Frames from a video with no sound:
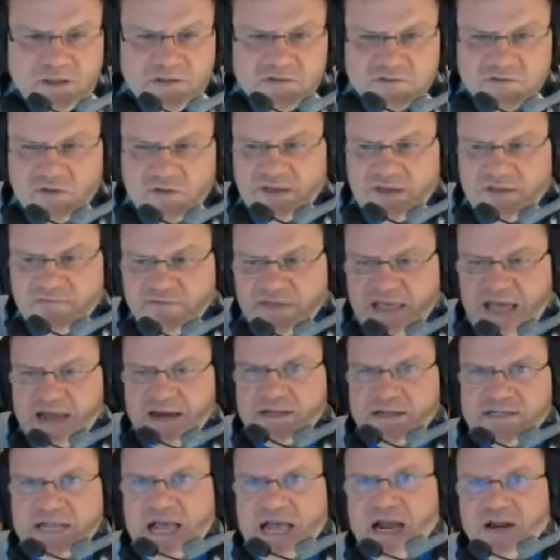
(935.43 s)
So they've
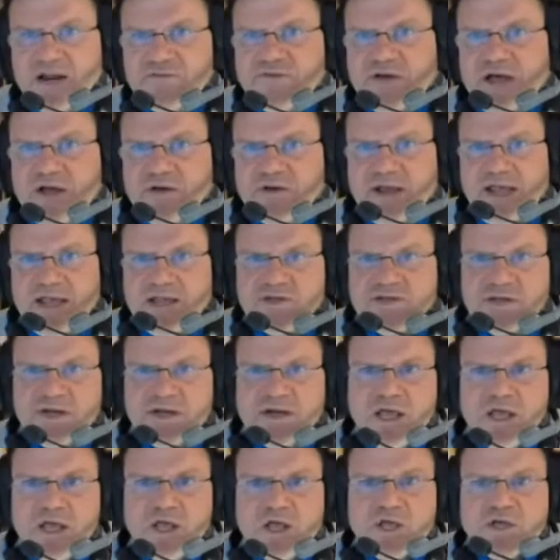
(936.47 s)
got a solid
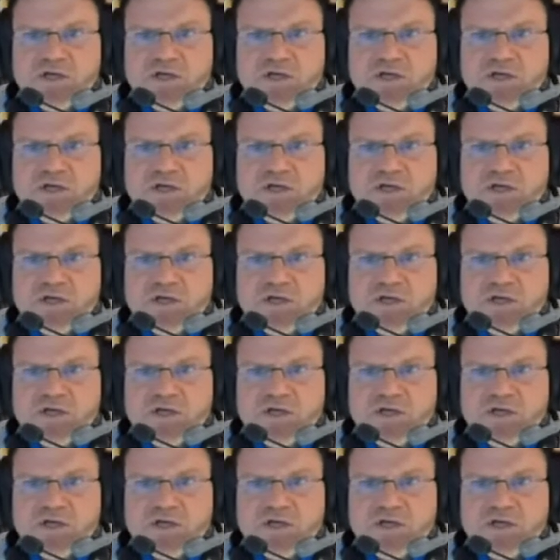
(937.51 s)
foundation.